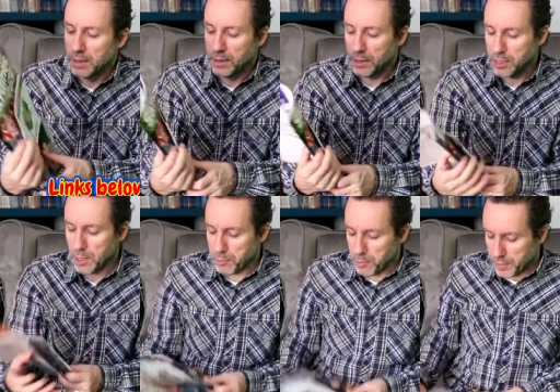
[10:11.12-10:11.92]
The
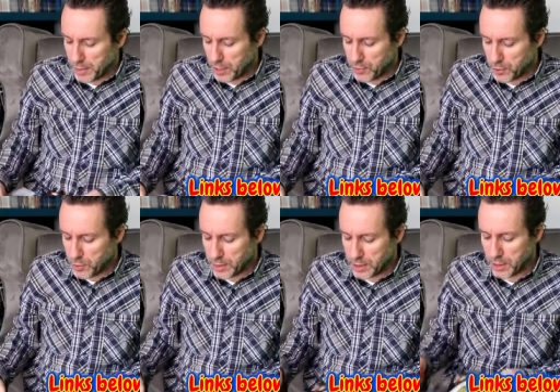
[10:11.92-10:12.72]
supplement is for
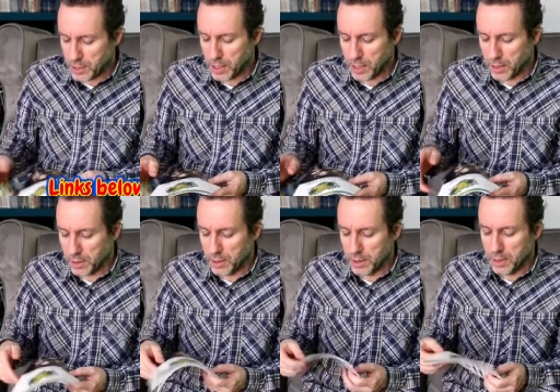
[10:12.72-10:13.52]
Twist and
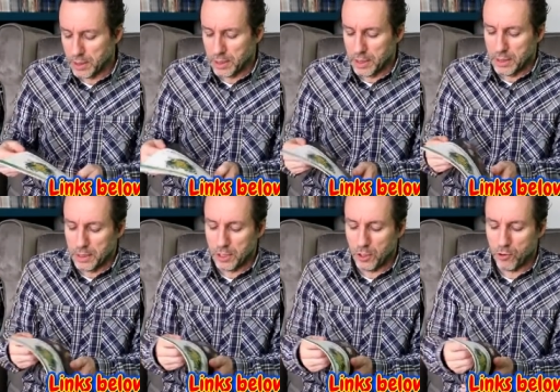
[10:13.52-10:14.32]
Turn,
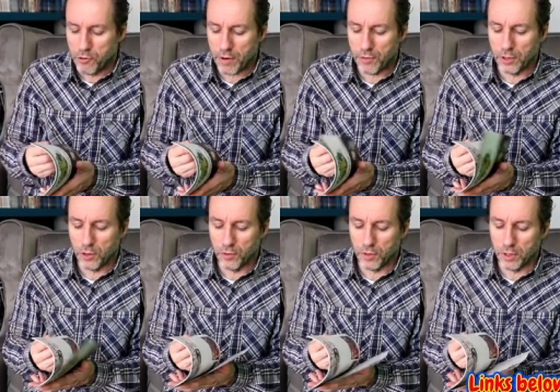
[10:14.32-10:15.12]
the new graphic
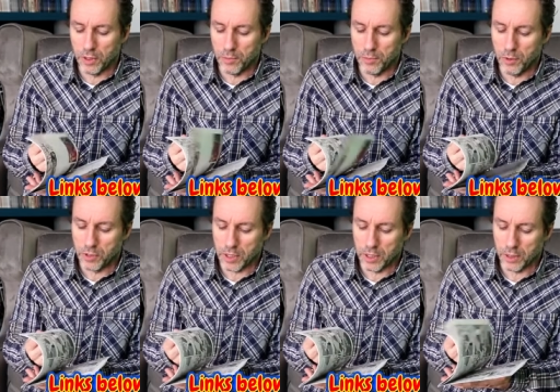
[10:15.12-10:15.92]
novel
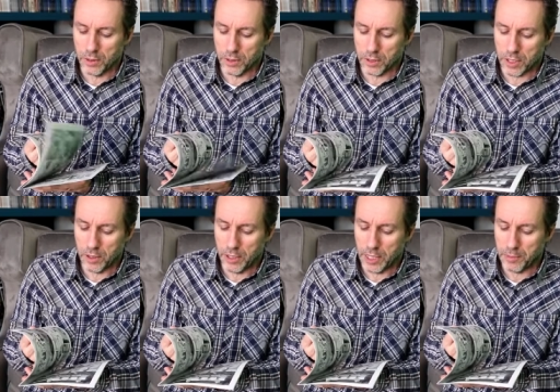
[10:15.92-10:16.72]
musical that
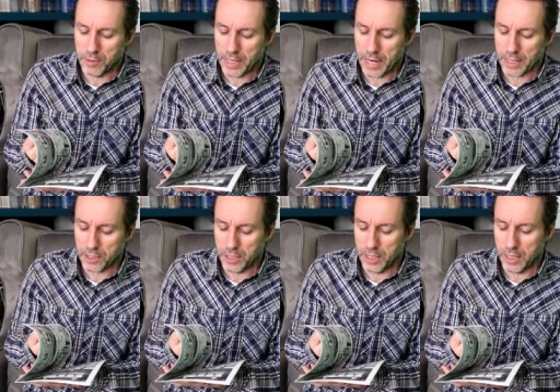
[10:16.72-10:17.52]
Tony Gibbs, the
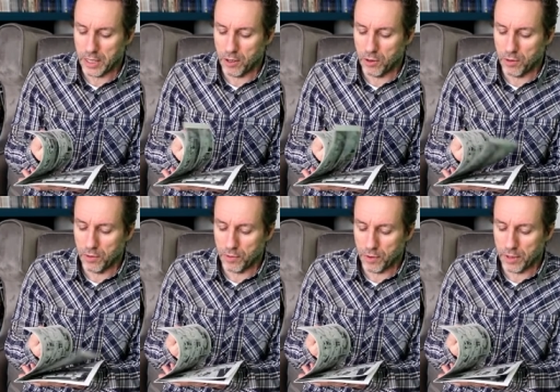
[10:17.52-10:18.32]
ex-CEO,
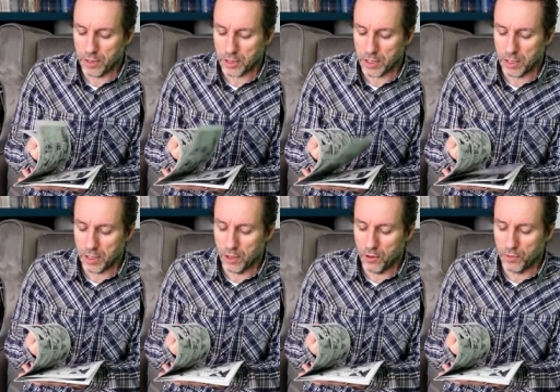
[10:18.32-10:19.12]
very nice
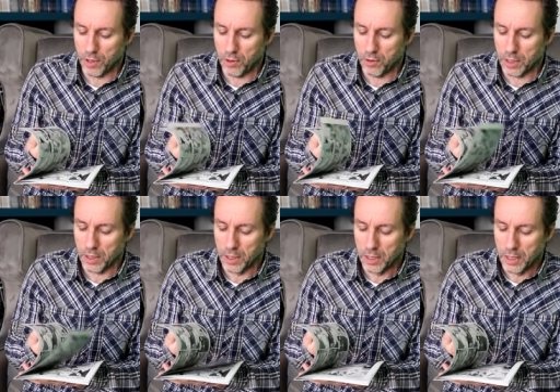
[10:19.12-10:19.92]
guy, of
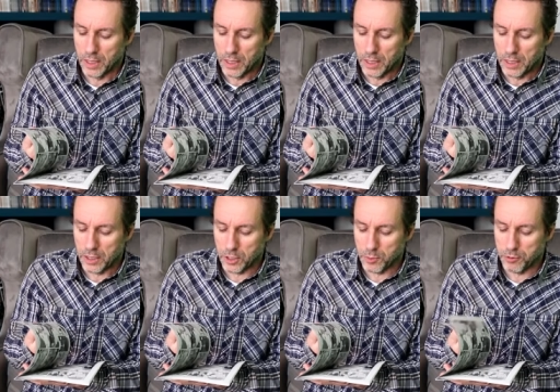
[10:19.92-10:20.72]
Noda,
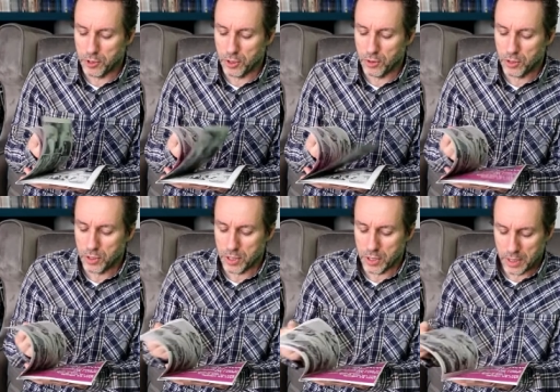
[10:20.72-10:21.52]
has
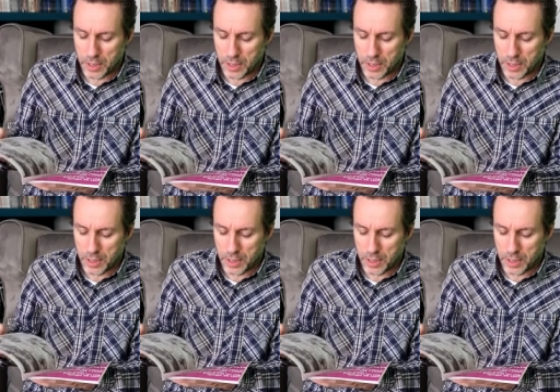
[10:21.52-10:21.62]
produced.